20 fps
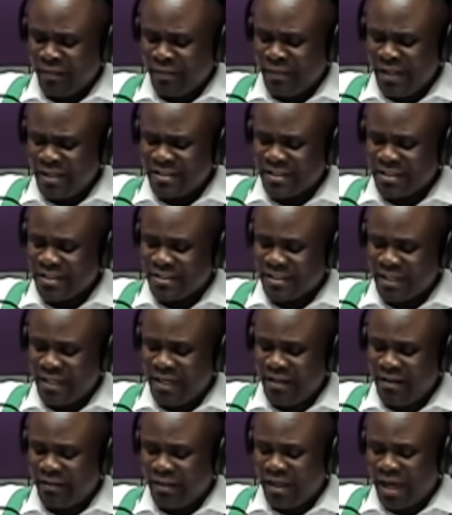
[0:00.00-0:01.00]
this is
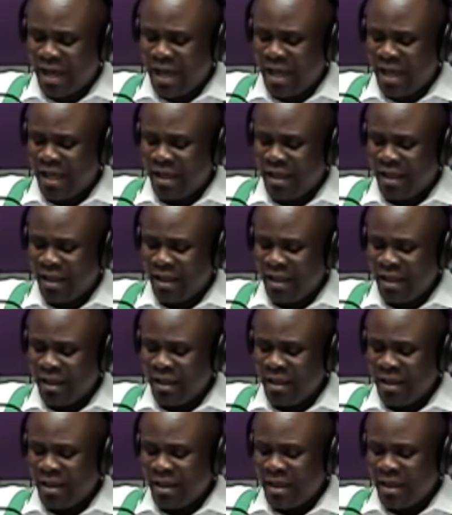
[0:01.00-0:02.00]
either
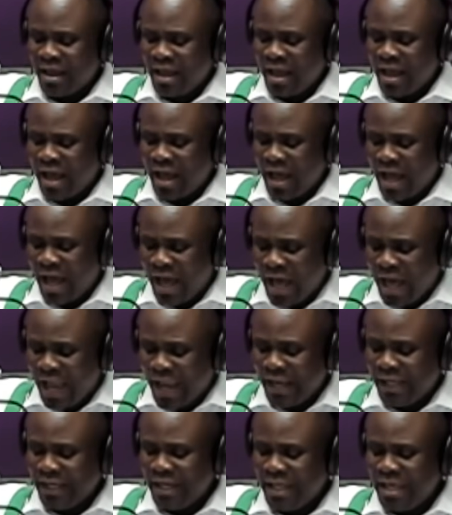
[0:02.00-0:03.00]

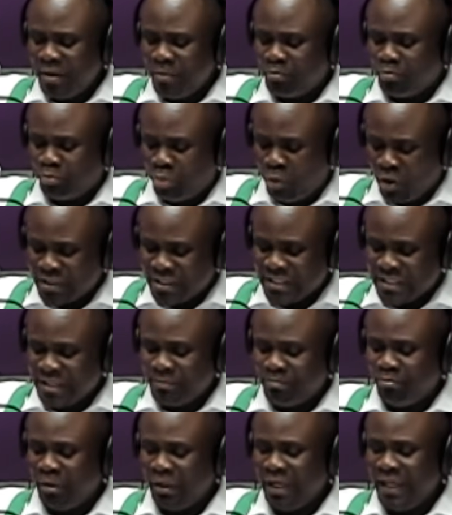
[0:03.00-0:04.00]
highly
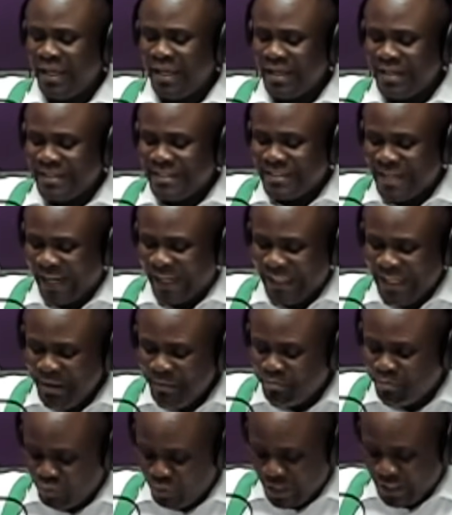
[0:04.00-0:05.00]
possibly
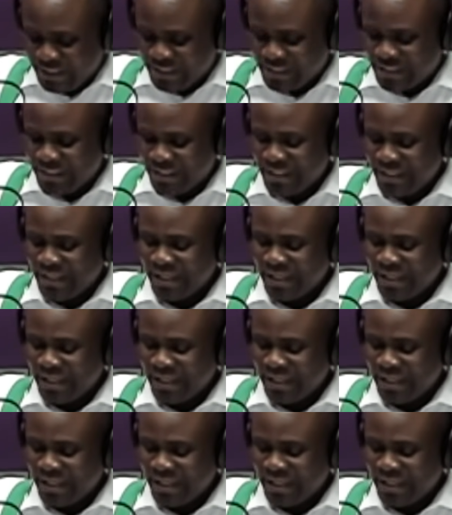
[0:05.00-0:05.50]
deliberate